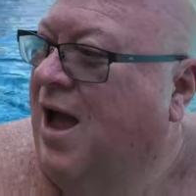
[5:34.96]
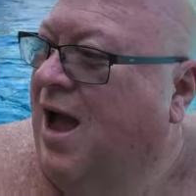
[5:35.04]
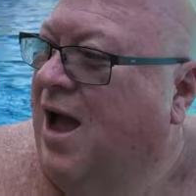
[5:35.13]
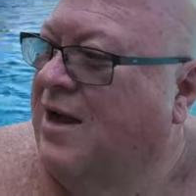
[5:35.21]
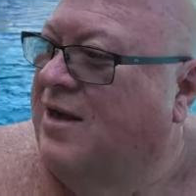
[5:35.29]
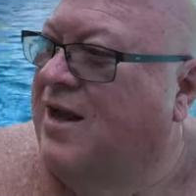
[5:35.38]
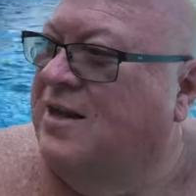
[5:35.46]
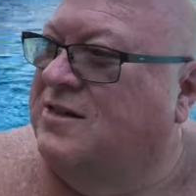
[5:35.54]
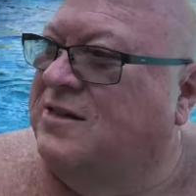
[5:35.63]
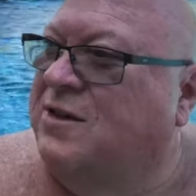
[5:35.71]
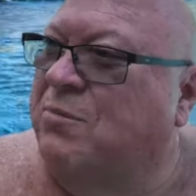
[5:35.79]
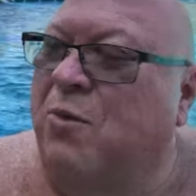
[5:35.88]
I
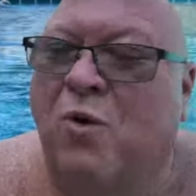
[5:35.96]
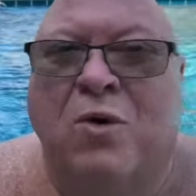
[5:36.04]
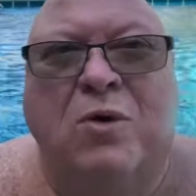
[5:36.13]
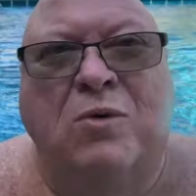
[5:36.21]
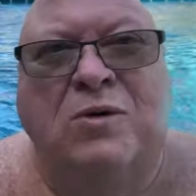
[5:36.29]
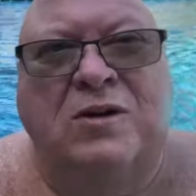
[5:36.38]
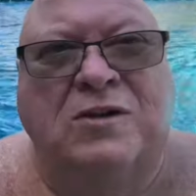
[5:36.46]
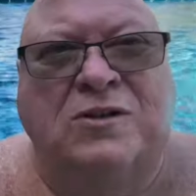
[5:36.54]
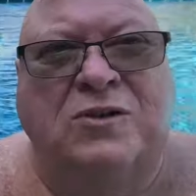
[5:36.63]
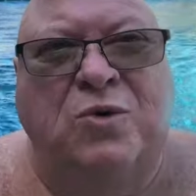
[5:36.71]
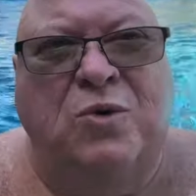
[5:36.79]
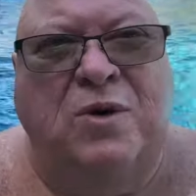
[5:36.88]
guess the moral of
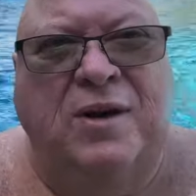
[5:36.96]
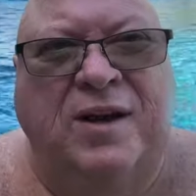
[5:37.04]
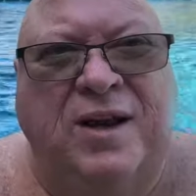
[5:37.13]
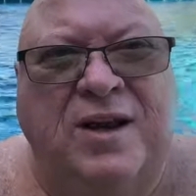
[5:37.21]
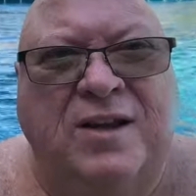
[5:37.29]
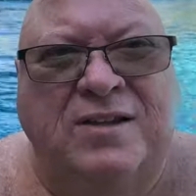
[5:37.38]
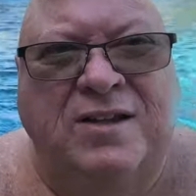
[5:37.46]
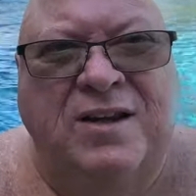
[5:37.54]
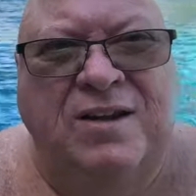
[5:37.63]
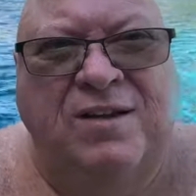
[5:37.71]
the story is